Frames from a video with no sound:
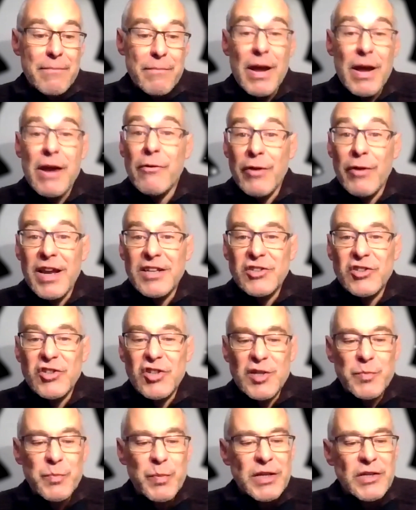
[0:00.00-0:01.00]
Mary has
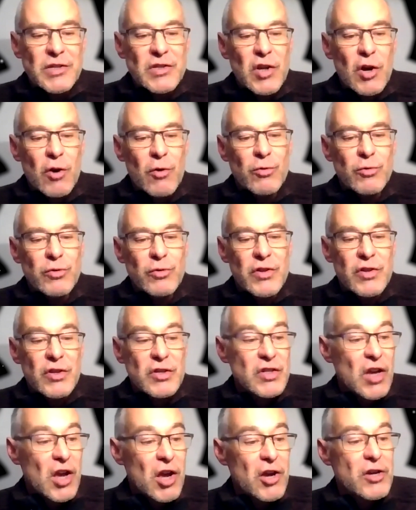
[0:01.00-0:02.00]
just been told
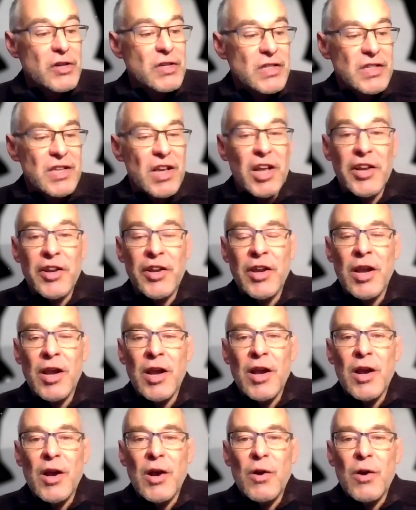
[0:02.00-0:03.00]
that her son
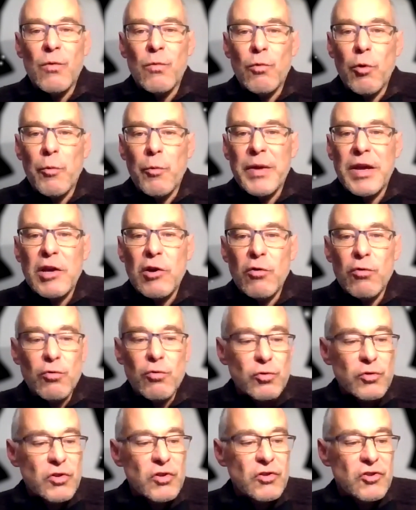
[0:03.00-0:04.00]
will be
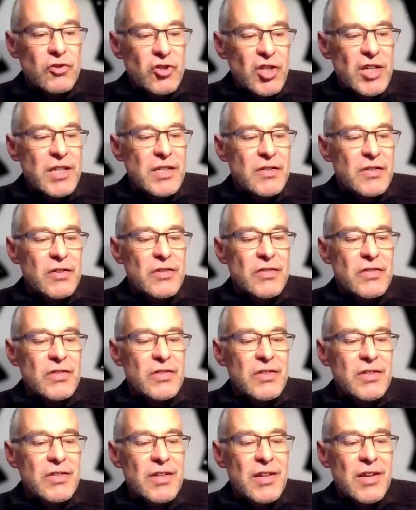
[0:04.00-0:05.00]
called
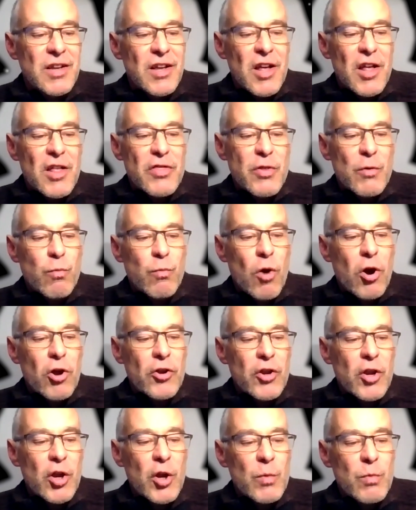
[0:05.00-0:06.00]
Jesus, the
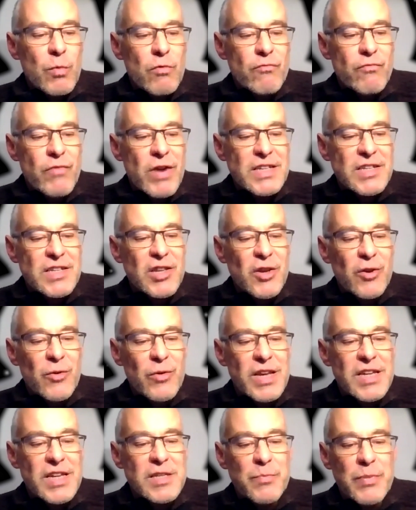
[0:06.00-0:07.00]
one who will rescue
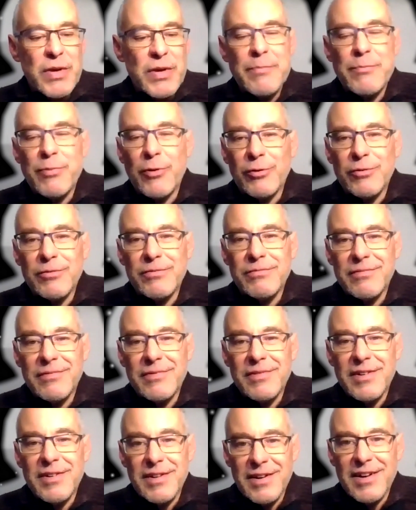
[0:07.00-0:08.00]
his people.
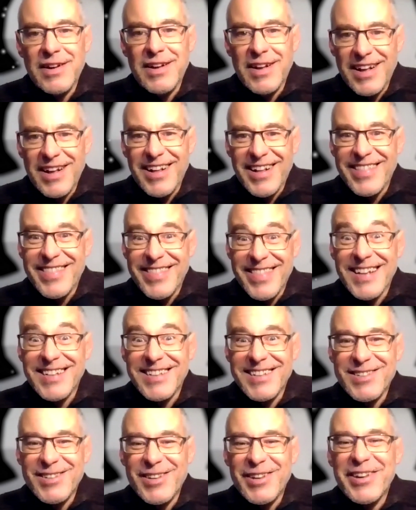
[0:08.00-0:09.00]

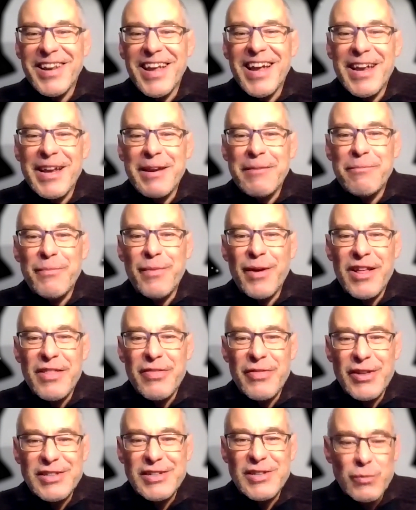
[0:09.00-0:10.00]
That is a name
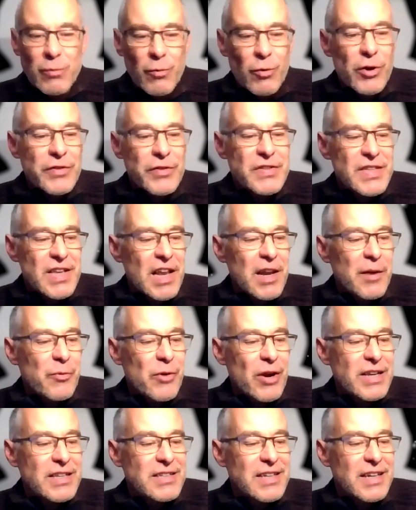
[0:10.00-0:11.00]
that is worth
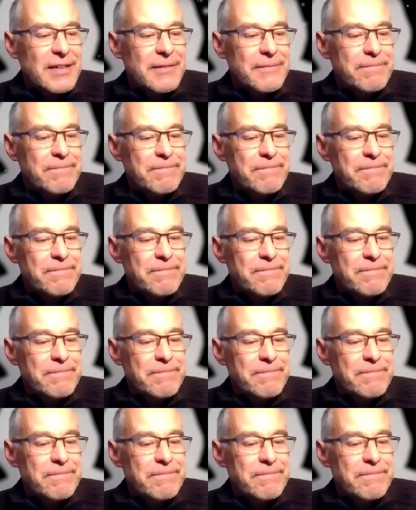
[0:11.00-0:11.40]
celebrating.